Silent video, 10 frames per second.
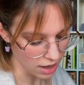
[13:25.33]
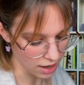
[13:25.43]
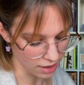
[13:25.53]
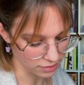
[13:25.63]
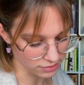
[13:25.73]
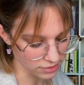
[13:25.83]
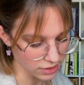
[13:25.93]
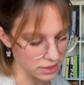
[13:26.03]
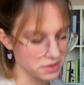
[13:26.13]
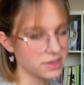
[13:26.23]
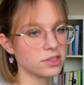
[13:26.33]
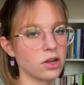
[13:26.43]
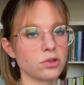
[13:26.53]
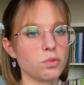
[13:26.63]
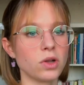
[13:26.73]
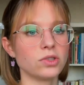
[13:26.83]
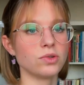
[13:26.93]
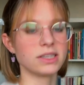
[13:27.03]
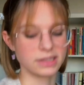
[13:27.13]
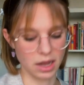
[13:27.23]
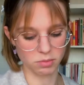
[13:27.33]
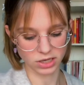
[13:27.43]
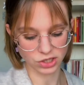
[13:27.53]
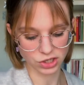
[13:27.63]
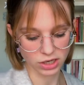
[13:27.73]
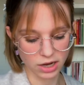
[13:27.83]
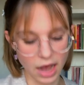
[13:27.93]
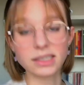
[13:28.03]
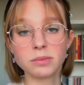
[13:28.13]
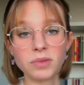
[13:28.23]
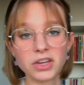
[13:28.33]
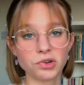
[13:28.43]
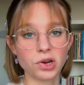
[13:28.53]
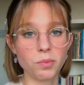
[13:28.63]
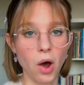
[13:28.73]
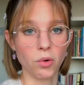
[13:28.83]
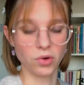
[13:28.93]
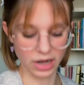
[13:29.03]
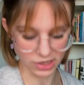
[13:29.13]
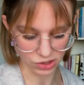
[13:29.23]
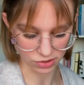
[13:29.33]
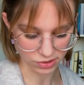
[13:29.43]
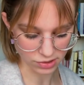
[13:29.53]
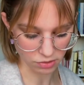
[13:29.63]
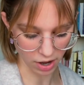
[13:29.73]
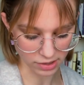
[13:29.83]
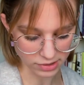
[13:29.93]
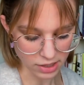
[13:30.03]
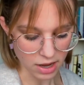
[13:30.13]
and that does not want to establish asymmetric power relations, right?